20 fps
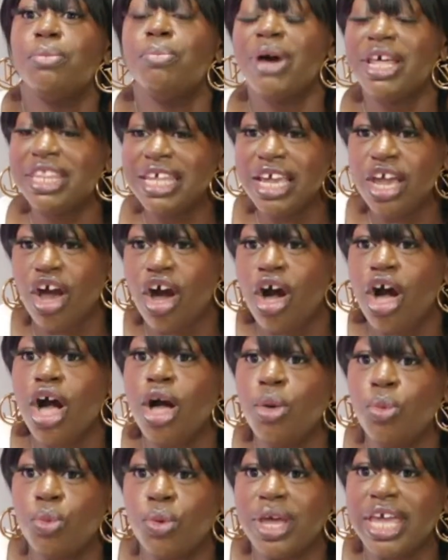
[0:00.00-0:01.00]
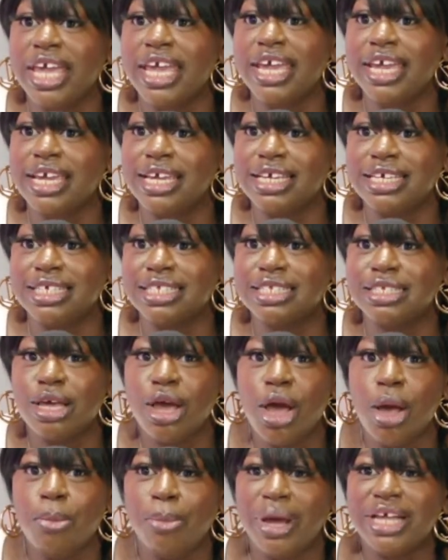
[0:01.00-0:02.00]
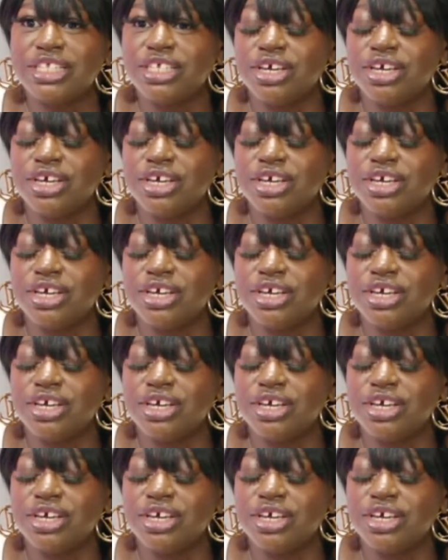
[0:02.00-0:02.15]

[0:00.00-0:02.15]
But they are weird. But